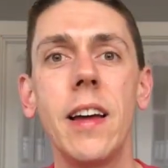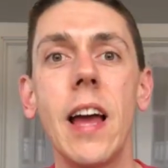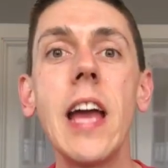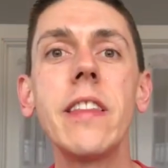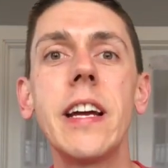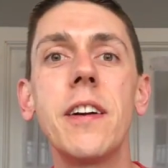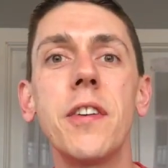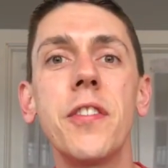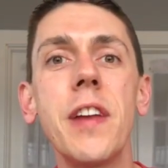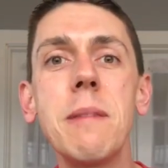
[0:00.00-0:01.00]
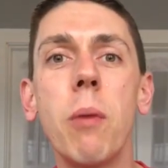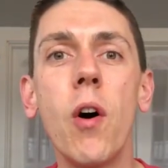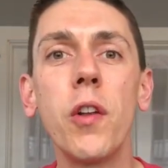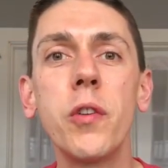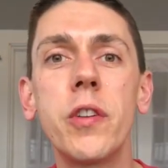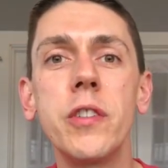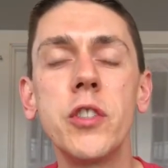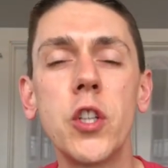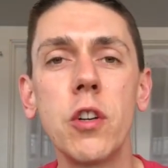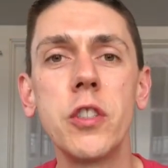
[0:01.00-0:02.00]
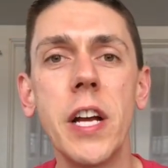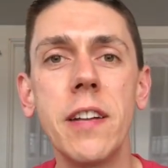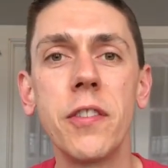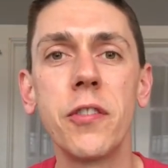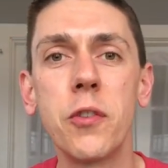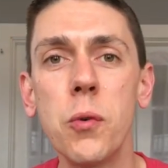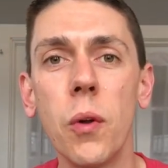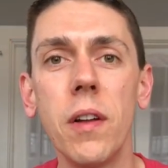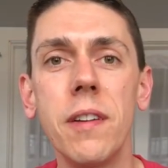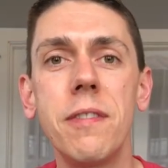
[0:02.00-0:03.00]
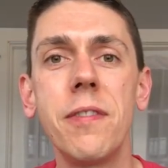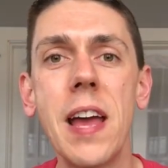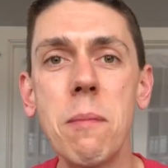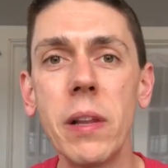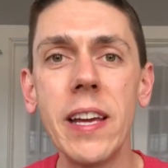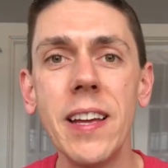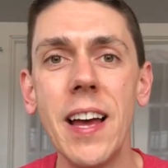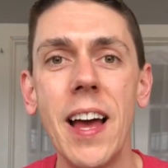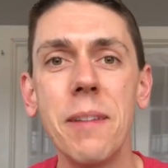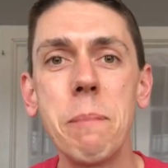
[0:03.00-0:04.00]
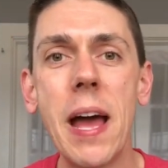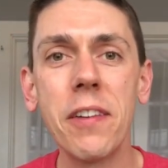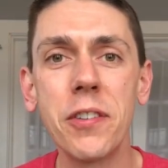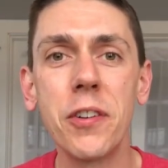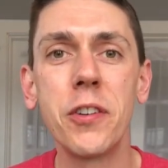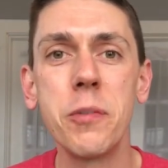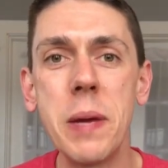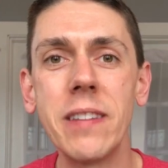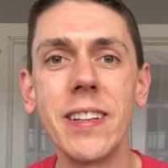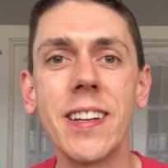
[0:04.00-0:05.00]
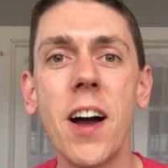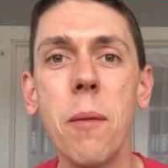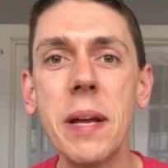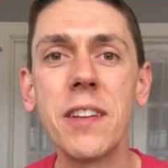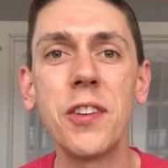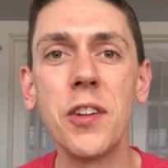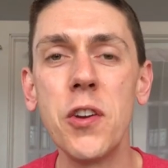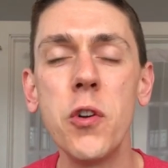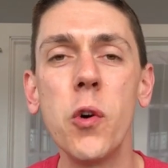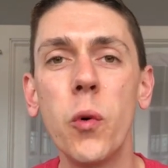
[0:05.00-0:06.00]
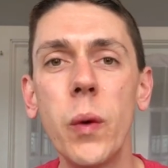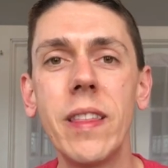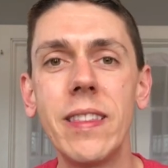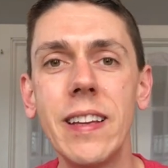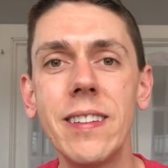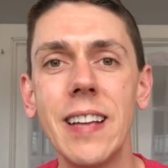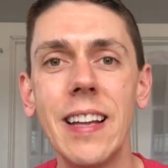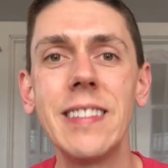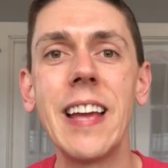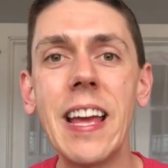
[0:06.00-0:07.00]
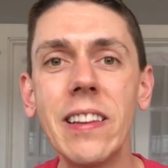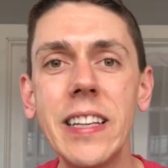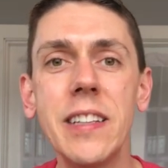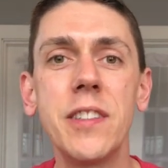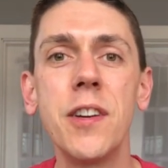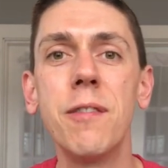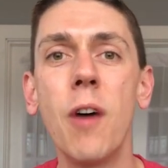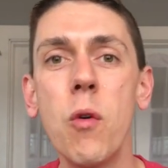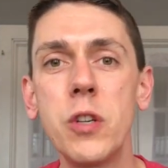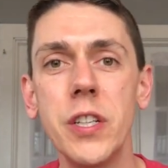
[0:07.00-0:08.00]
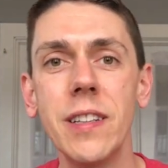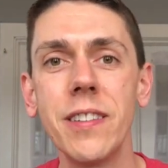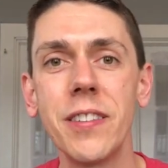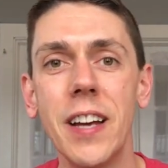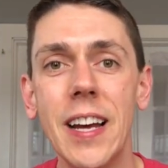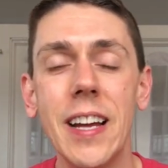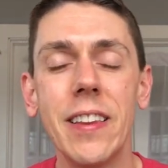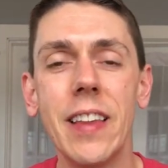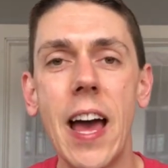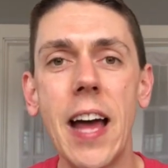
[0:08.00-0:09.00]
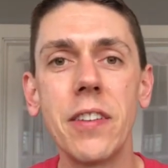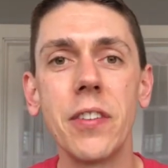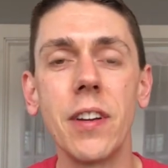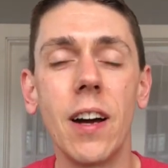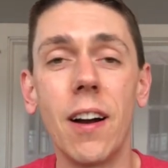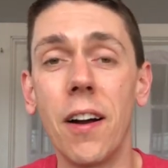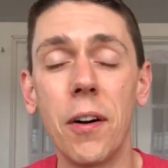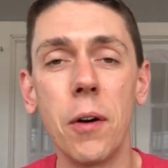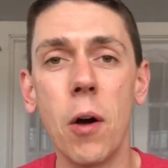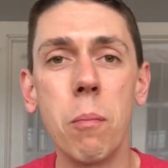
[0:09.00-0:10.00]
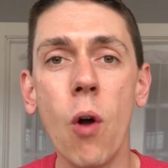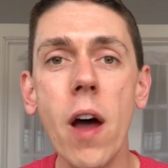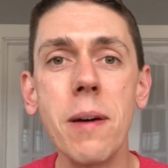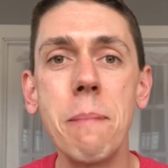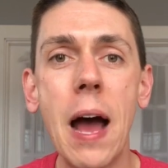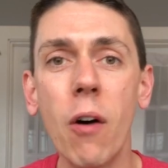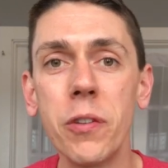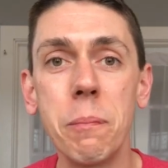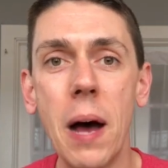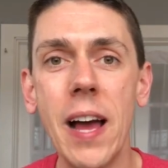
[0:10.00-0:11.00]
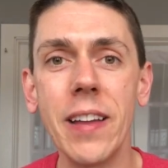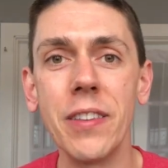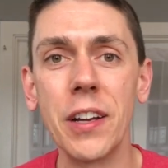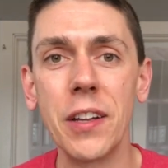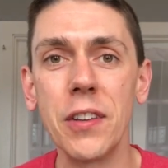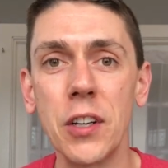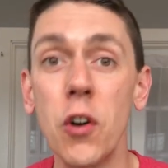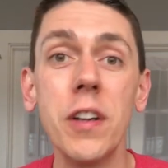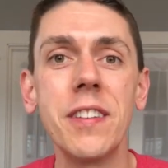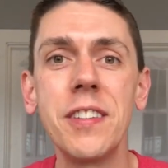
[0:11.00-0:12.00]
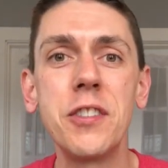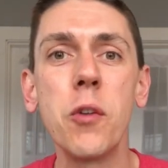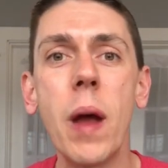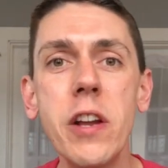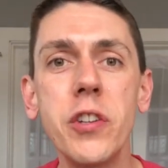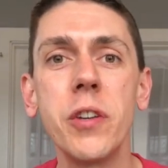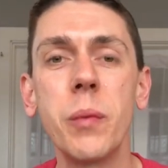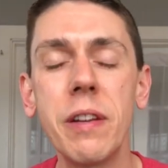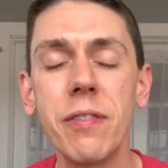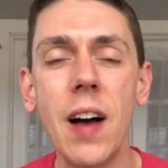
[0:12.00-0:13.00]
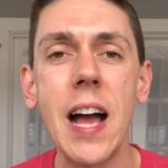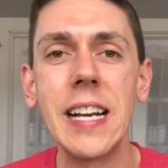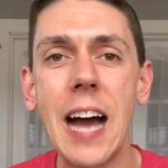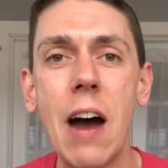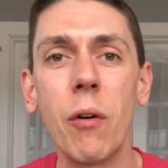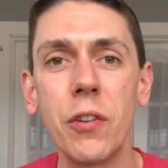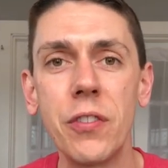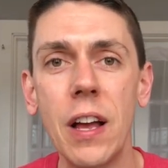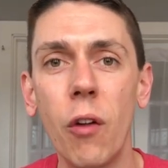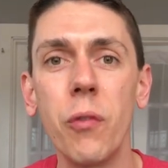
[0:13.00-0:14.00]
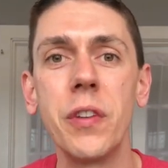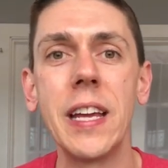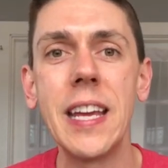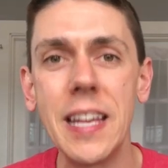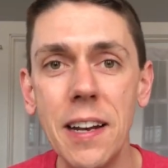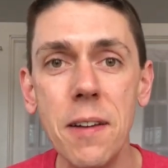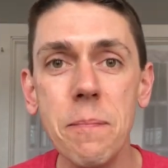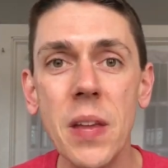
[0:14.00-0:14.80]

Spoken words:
Hey there, St. Paul Lutheran Church and School family. Pastor Schmidt coming to you with these daily devotions that are brought about by the current situation we find ourselves in.